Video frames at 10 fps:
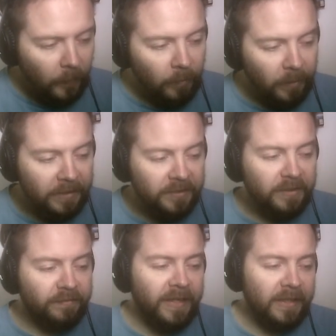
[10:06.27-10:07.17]
But it's
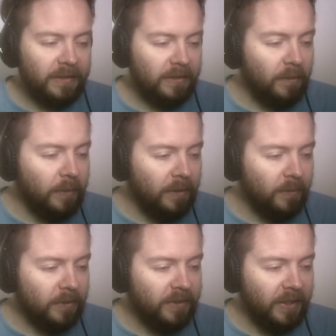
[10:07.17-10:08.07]
still valid. I mean, I'm
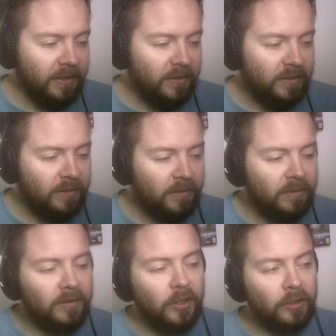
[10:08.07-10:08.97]
not saying it's
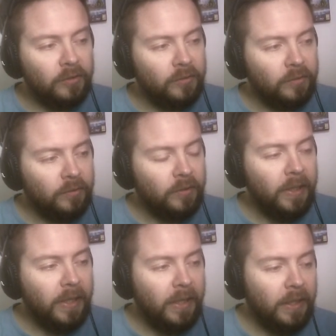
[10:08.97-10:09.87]
not
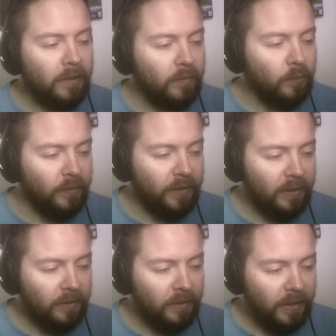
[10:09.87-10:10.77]

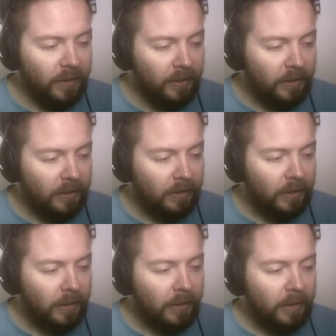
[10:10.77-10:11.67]
within the
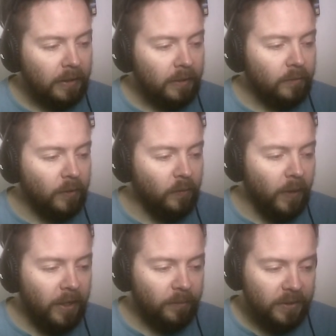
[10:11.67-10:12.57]

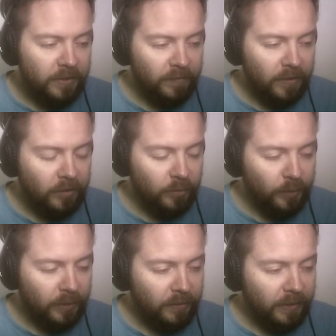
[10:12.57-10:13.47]
requirements of the
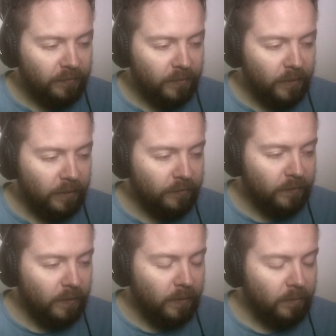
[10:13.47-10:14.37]
topic, right, for round
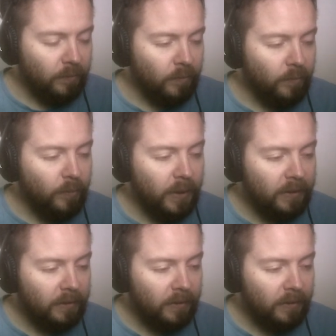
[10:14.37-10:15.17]
4, but